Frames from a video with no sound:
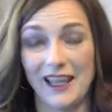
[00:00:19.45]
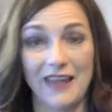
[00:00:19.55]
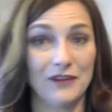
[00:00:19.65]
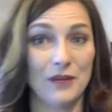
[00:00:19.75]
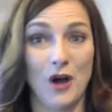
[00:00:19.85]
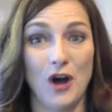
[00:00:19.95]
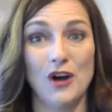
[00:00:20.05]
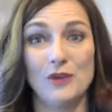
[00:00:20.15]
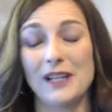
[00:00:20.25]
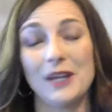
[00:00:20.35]
from
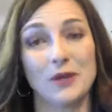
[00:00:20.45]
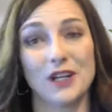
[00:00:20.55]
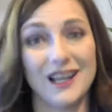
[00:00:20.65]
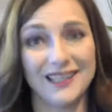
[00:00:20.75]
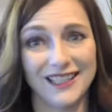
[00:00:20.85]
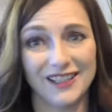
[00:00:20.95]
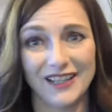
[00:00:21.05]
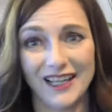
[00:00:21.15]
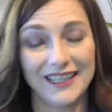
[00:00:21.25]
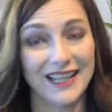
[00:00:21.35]
home and I work on the
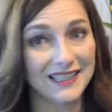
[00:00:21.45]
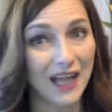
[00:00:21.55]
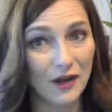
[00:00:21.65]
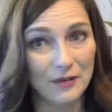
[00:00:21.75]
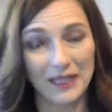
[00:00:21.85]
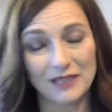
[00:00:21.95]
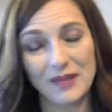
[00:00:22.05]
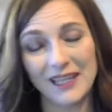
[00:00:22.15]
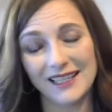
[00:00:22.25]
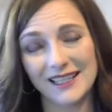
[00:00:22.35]
internet, and that's how I make my
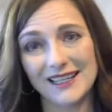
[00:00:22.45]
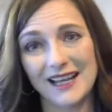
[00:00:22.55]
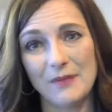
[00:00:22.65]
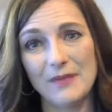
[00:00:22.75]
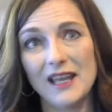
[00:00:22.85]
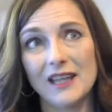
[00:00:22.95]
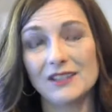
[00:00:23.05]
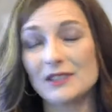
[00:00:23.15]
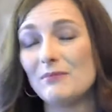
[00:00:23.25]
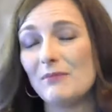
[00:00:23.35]
income. And
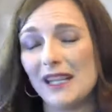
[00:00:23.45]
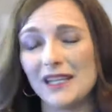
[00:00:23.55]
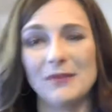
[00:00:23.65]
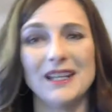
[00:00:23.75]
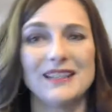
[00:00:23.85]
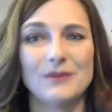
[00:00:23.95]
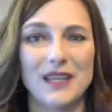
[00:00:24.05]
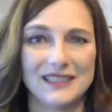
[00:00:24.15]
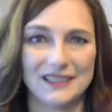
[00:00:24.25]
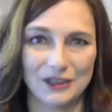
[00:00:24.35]
there's many
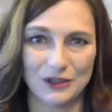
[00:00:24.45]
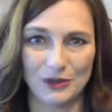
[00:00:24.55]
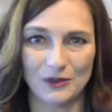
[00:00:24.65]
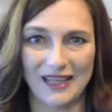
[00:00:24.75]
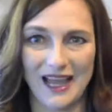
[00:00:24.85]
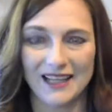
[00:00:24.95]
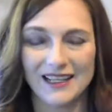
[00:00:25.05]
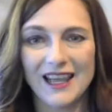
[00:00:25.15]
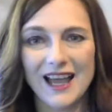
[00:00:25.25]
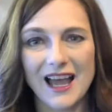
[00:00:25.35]
ways to do that.
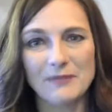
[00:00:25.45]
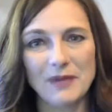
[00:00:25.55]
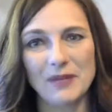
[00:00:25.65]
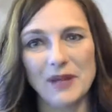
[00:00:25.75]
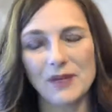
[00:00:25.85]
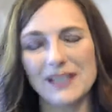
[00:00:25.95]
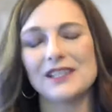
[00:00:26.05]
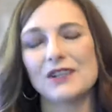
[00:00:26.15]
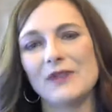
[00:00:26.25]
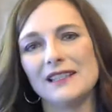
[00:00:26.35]
But I wanted to
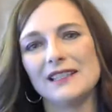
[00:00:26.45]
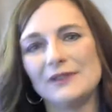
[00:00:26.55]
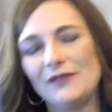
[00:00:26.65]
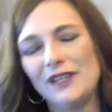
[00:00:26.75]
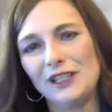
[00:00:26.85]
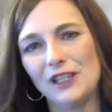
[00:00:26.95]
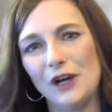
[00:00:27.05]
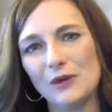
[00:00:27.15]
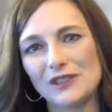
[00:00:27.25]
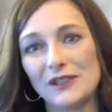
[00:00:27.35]
create this video
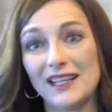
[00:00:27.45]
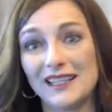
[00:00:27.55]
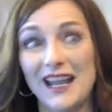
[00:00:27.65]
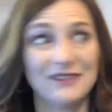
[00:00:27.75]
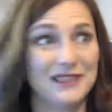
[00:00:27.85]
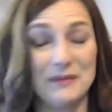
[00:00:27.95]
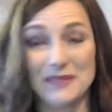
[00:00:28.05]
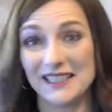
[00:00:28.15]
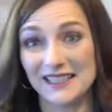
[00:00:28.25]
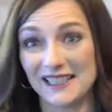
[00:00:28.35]
so that I could have something
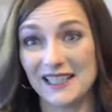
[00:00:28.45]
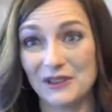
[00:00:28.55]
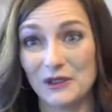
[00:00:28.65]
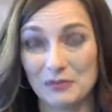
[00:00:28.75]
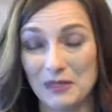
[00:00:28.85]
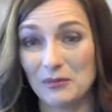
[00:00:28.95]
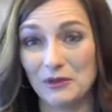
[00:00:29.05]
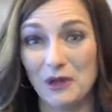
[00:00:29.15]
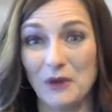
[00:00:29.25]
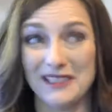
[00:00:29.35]
to send to those people who
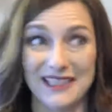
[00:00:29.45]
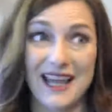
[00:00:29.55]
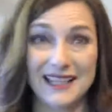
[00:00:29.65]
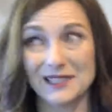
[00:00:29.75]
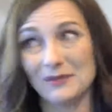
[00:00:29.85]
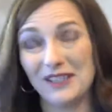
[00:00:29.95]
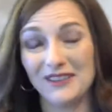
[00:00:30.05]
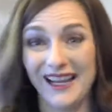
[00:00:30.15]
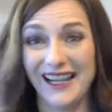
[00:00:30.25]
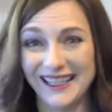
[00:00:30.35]
always ask me,
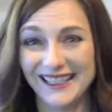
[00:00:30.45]
right?